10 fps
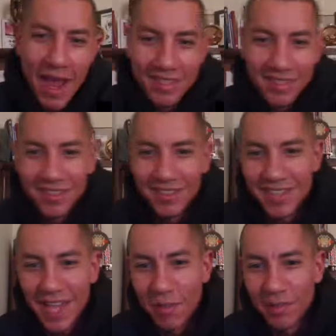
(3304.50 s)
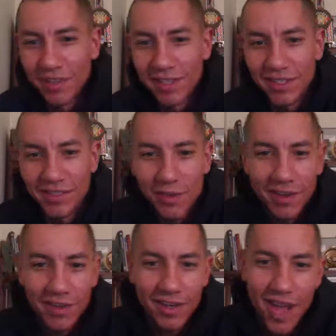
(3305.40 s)
to the table and you're
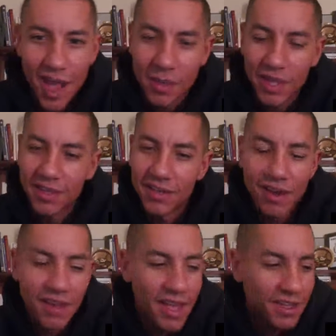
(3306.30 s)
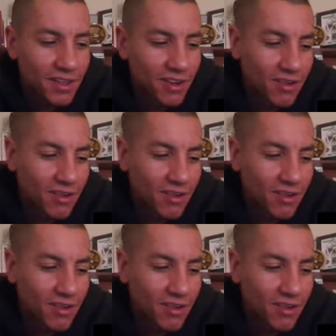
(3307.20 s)
drawing your comic and all that. You know,